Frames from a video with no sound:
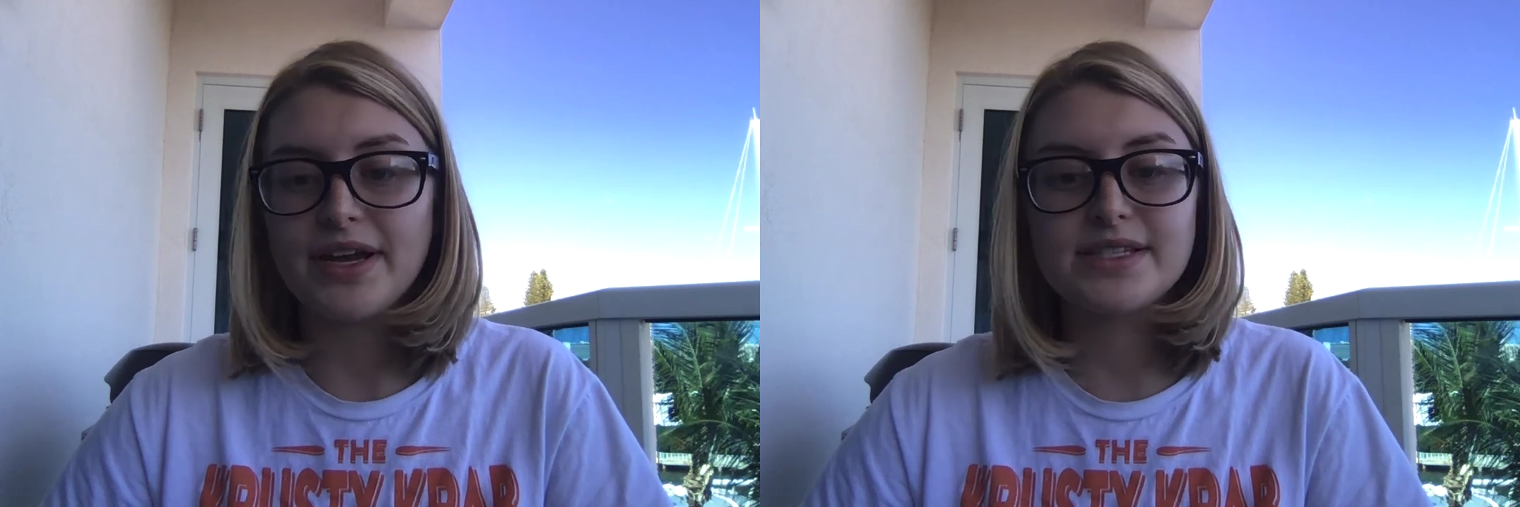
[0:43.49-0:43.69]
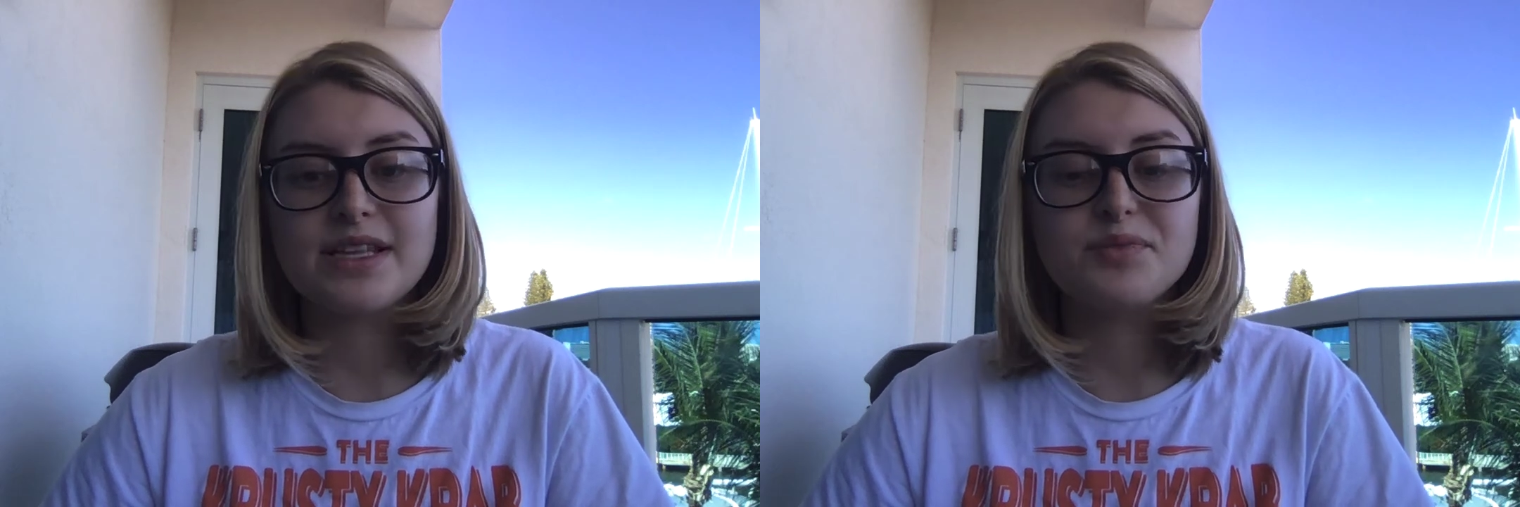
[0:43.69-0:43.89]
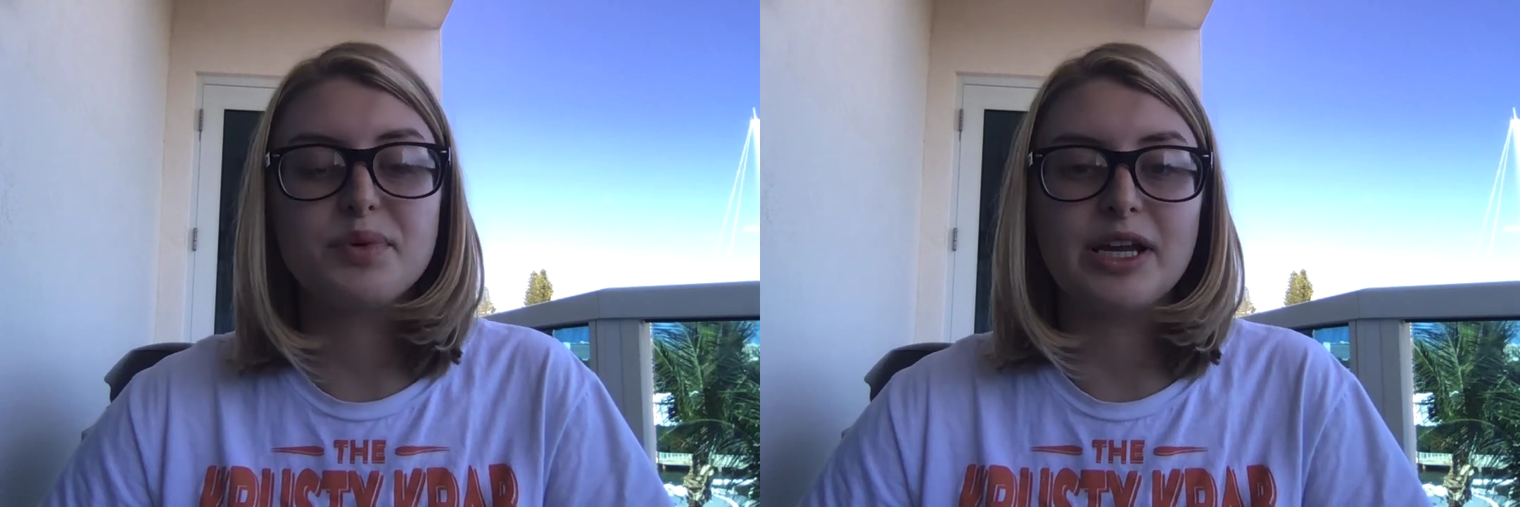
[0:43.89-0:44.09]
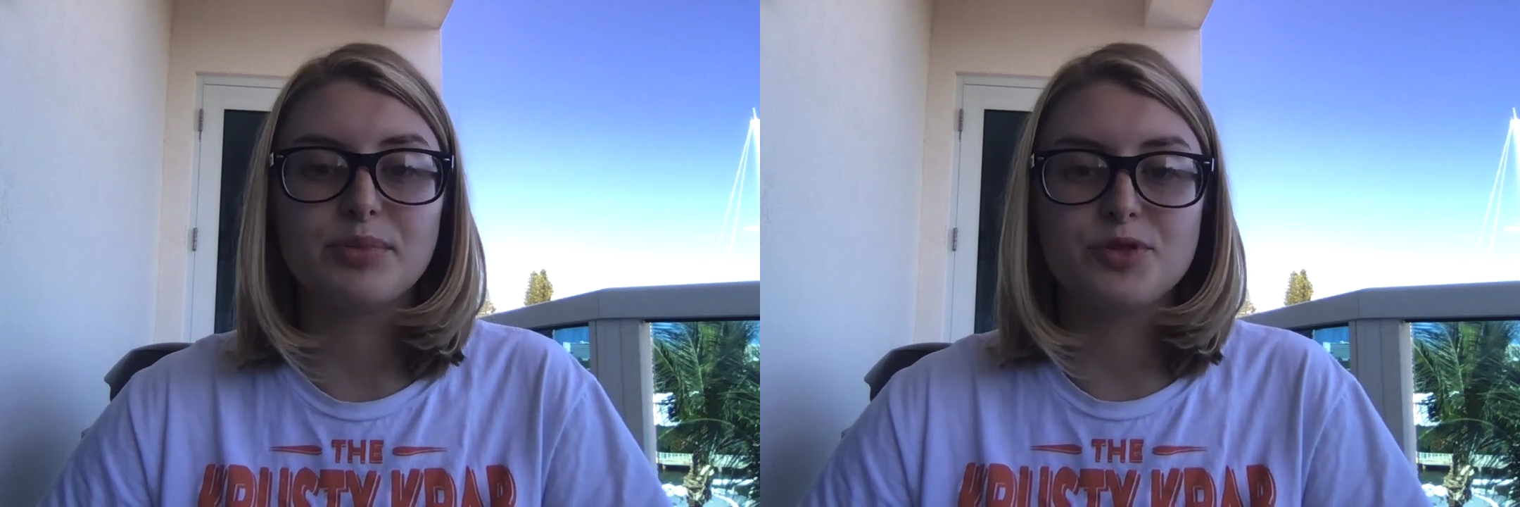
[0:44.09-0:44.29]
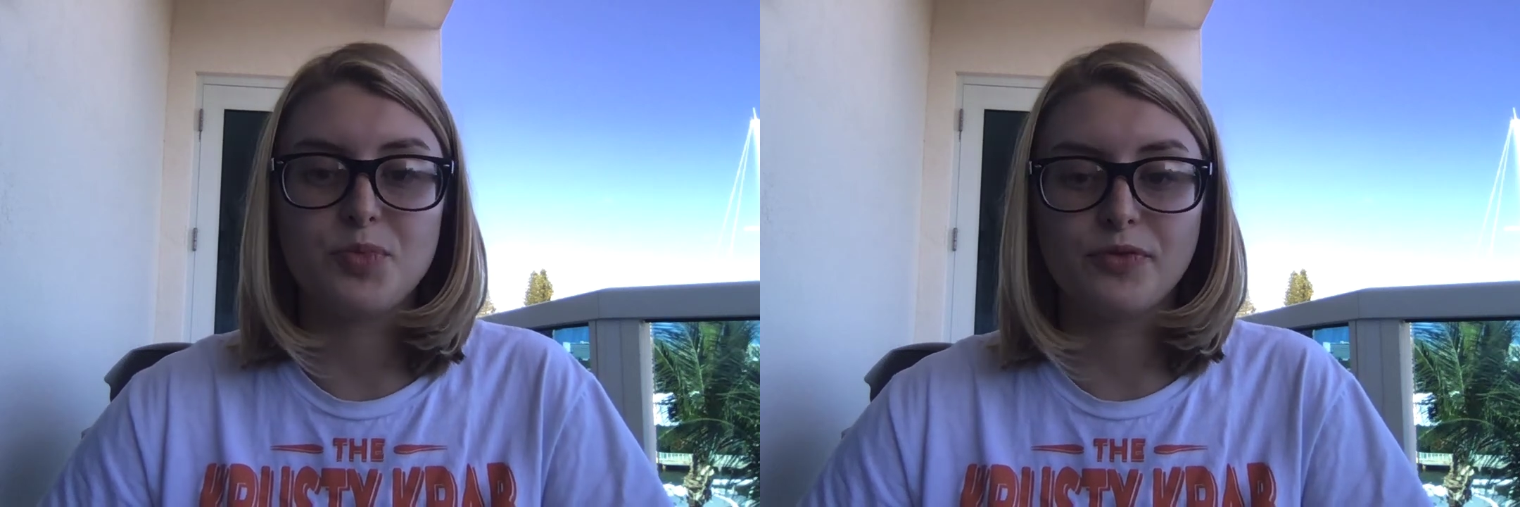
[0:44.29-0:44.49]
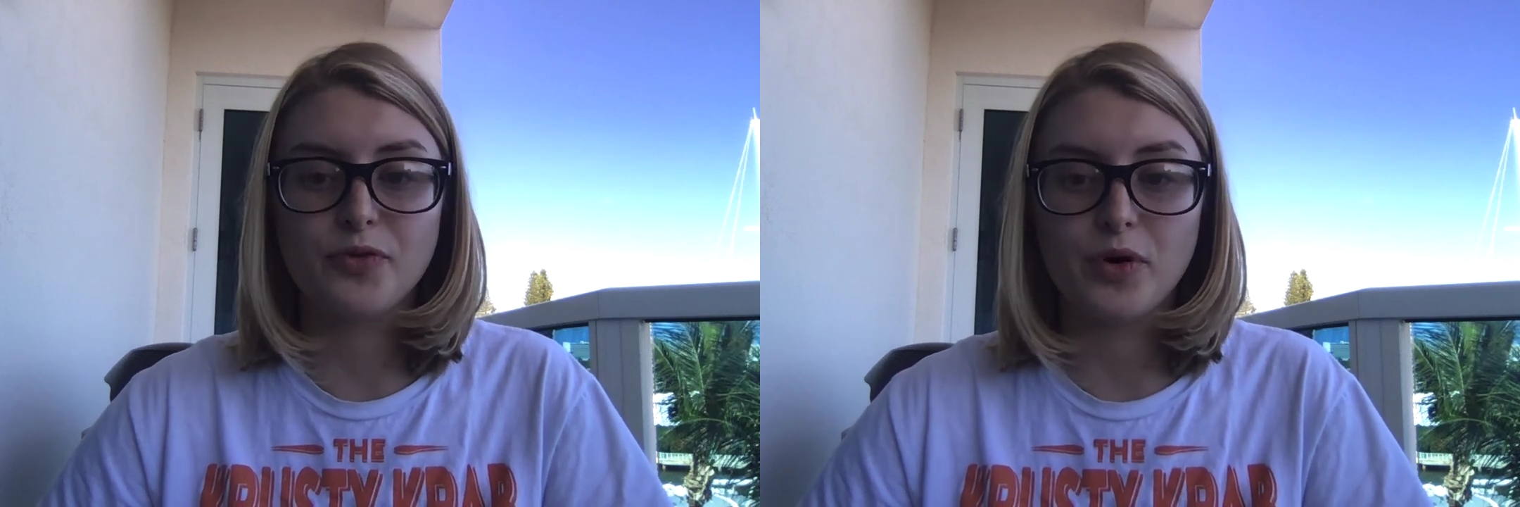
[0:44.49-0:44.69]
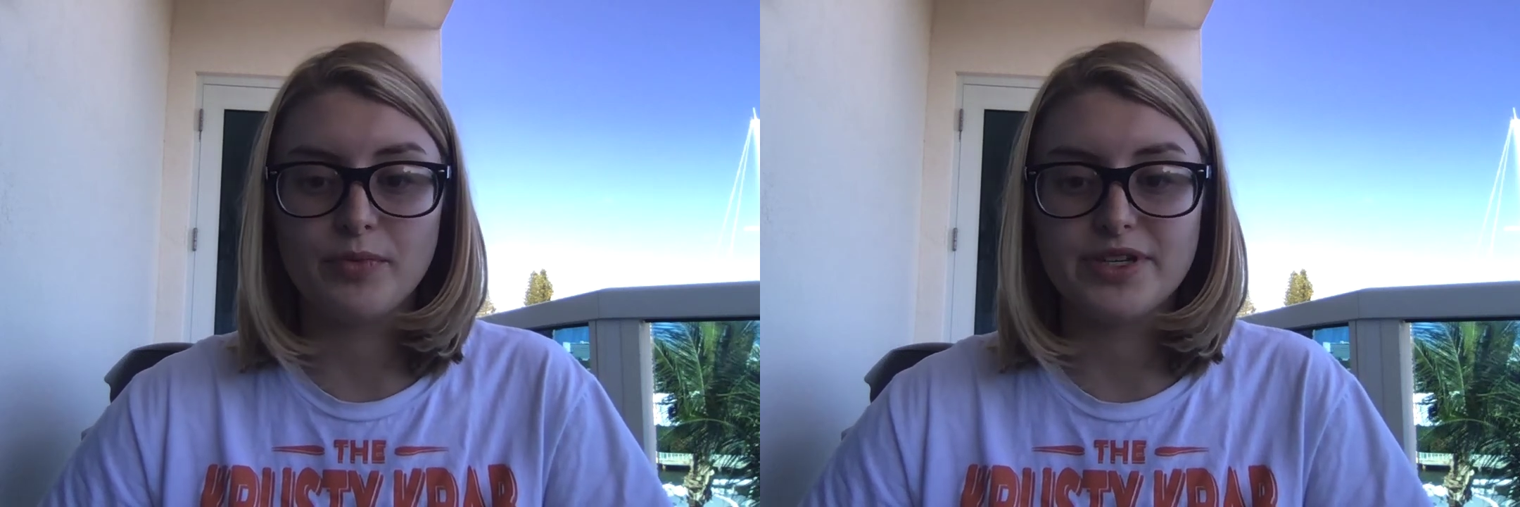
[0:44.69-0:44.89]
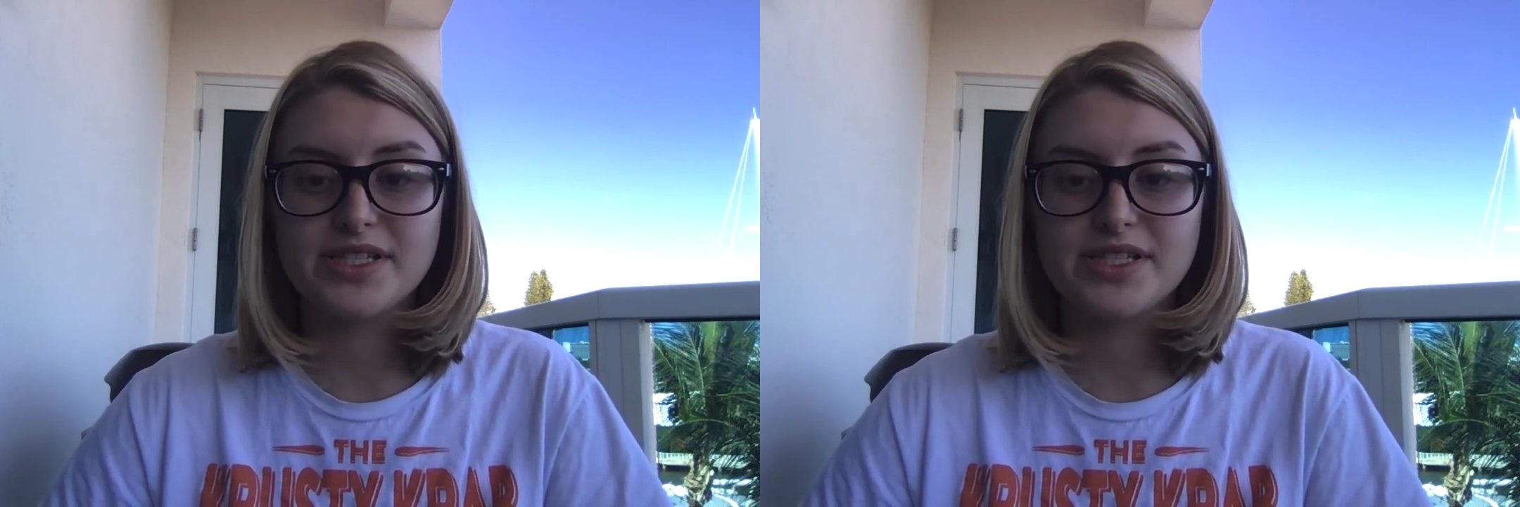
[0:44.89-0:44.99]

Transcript: has never been able to perform the